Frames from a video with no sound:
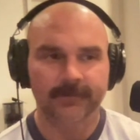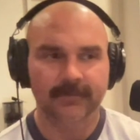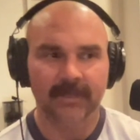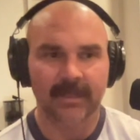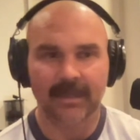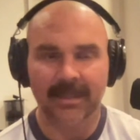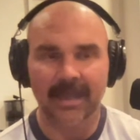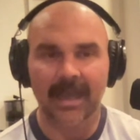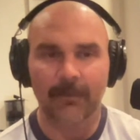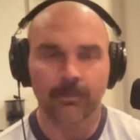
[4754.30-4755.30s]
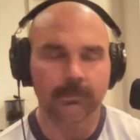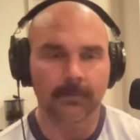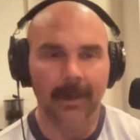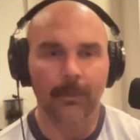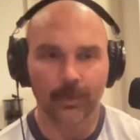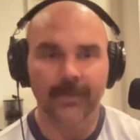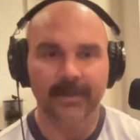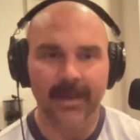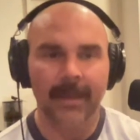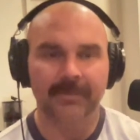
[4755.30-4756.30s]
And I
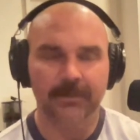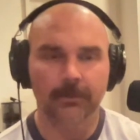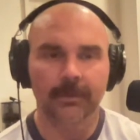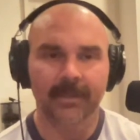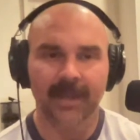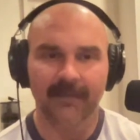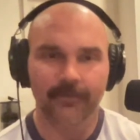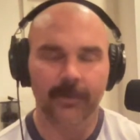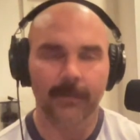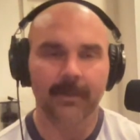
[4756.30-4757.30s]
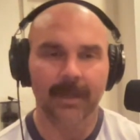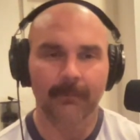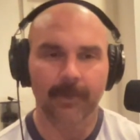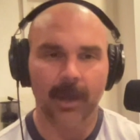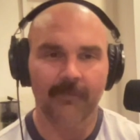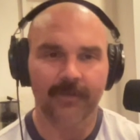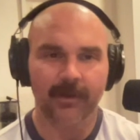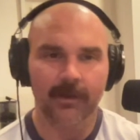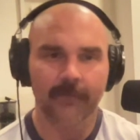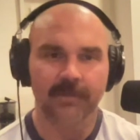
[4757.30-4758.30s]
would absolutely die for him, and I'm
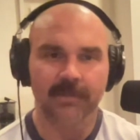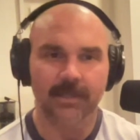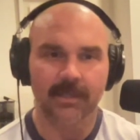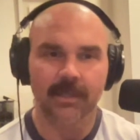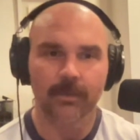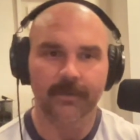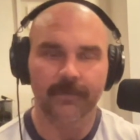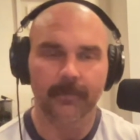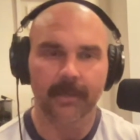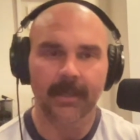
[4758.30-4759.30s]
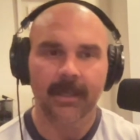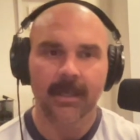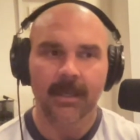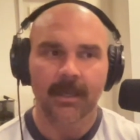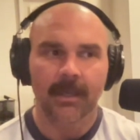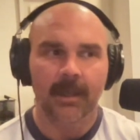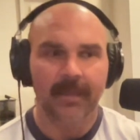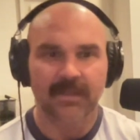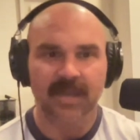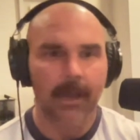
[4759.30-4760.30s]
confident enough to say that he would for me.
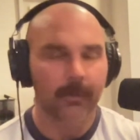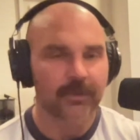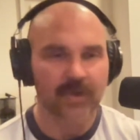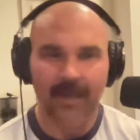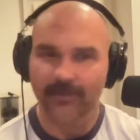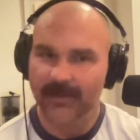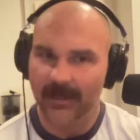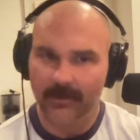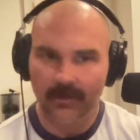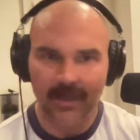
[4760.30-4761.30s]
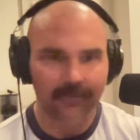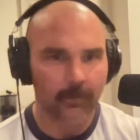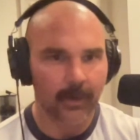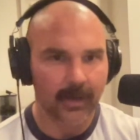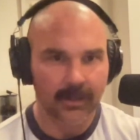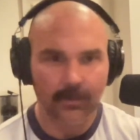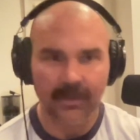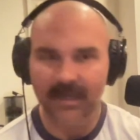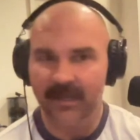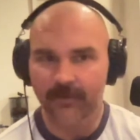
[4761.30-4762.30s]
At the time, we traveled together everywhere.
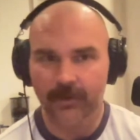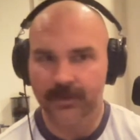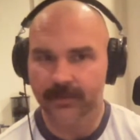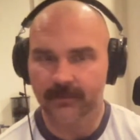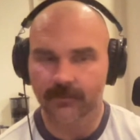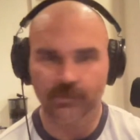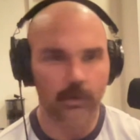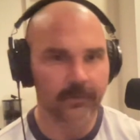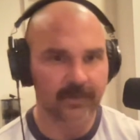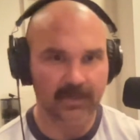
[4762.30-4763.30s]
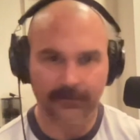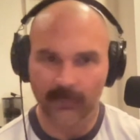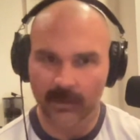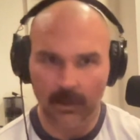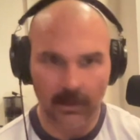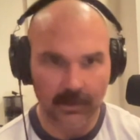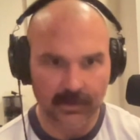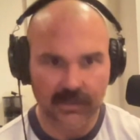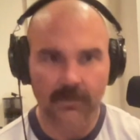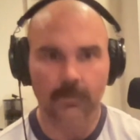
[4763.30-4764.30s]
We never drove in different
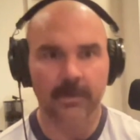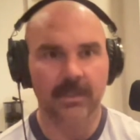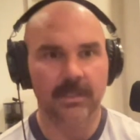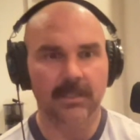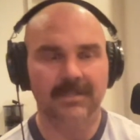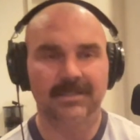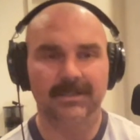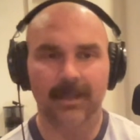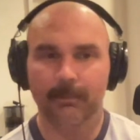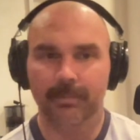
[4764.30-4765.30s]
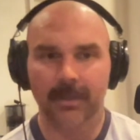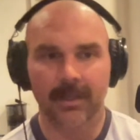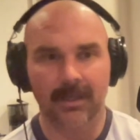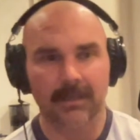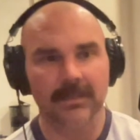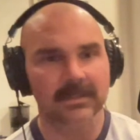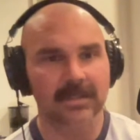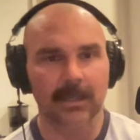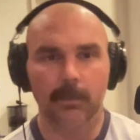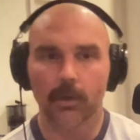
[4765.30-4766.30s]
cars. We slept in the
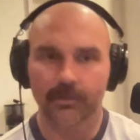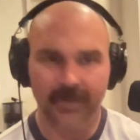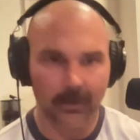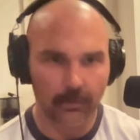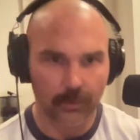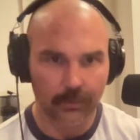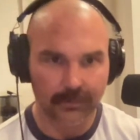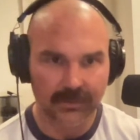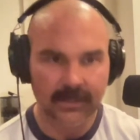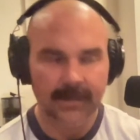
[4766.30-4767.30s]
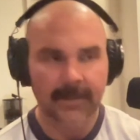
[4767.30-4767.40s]
same hotel rooms.